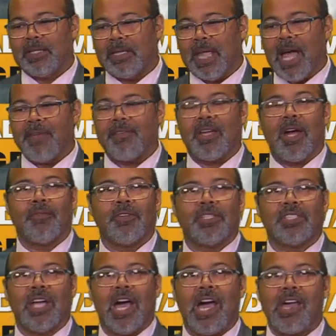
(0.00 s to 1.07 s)
live
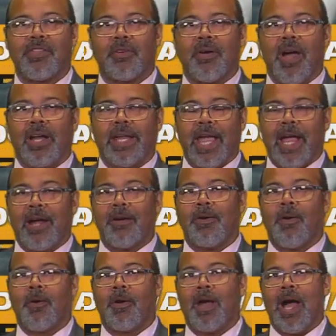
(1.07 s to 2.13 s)
coverage either on air
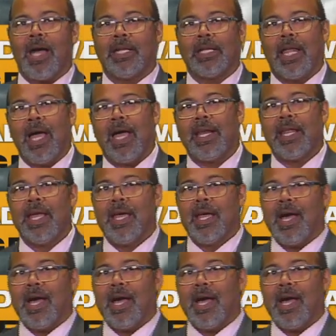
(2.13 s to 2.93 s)
or online.